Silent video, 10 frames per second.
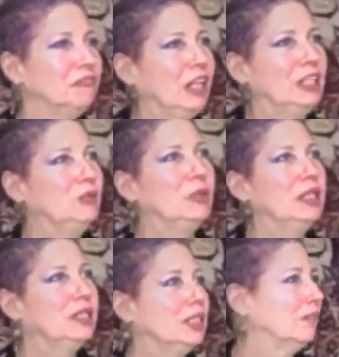find
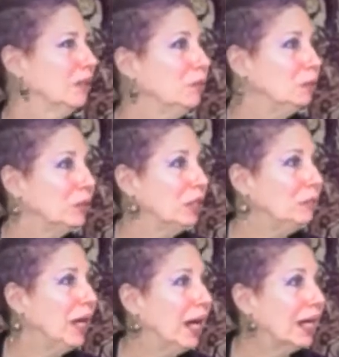great stuff that we'd bring
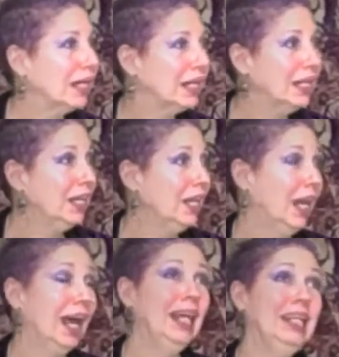back,
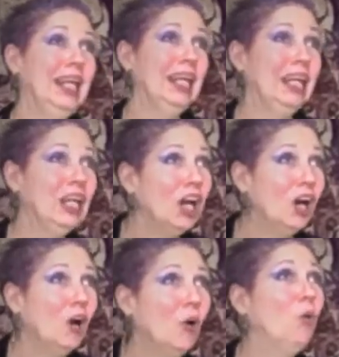and then
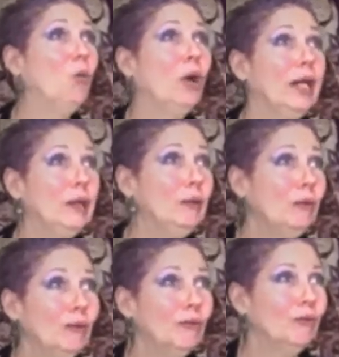when
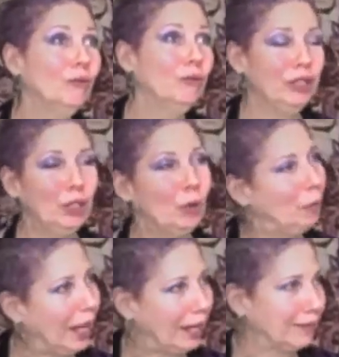we'd go
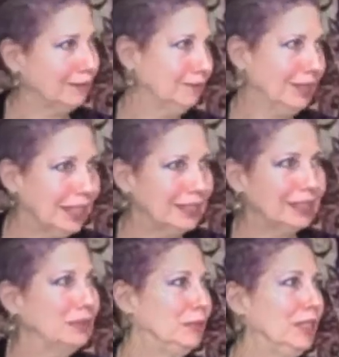back the
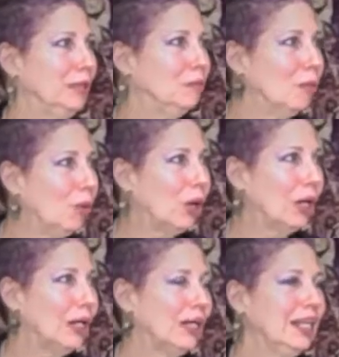next time to get
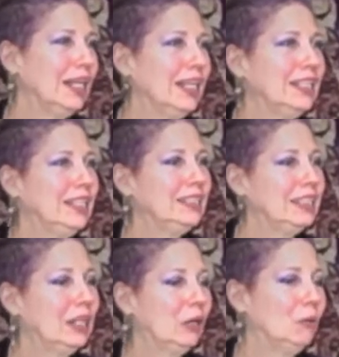more, they'd
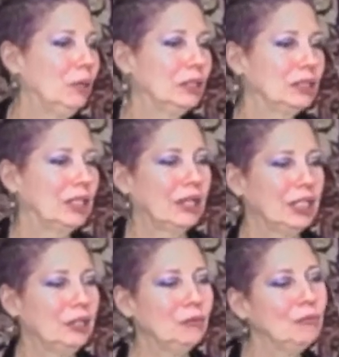say, oh, well,
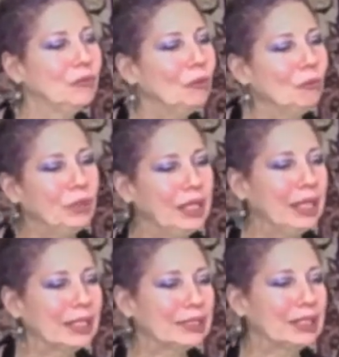sorry, we
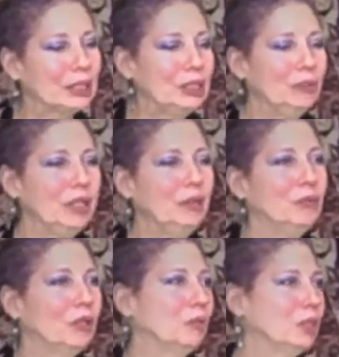can't sell to you
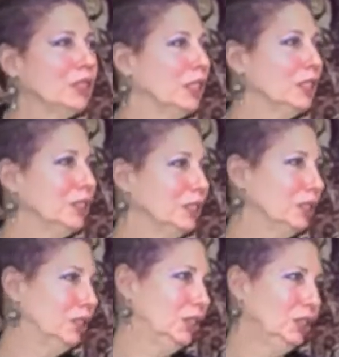anymore, we're selling
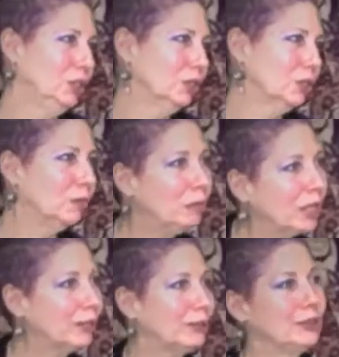to your
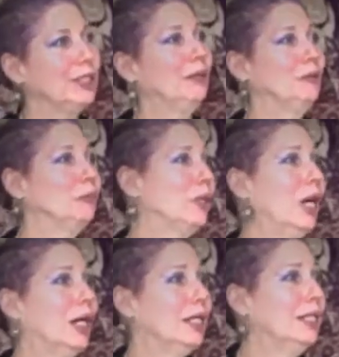competitor down the
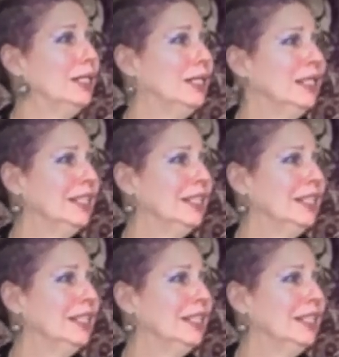block, and